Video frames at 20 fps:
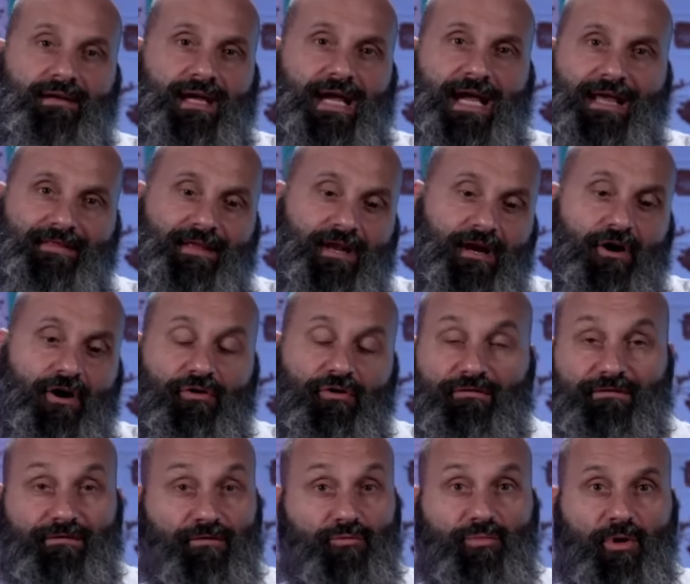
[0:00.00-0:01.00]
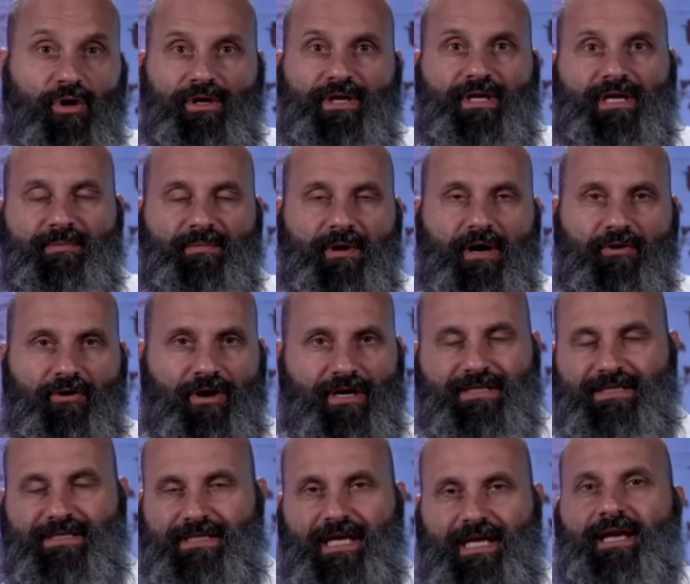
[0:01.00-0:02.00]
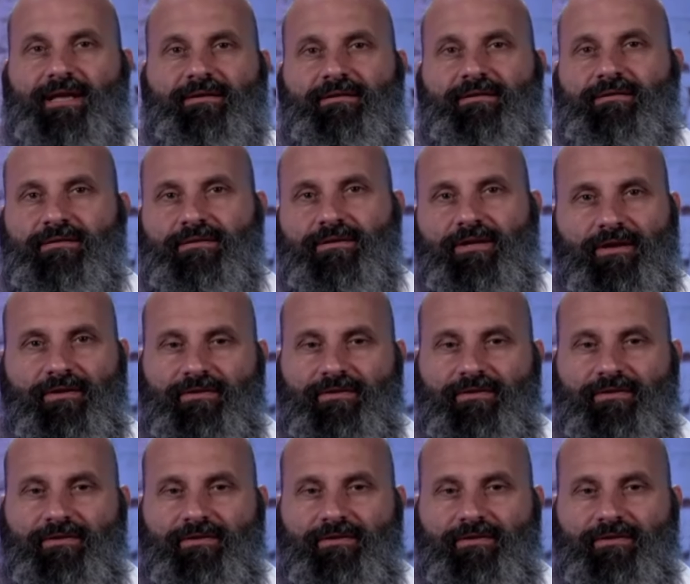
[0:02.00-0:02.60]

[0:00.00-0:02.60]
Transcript: and that whole full body MRI scan, you know,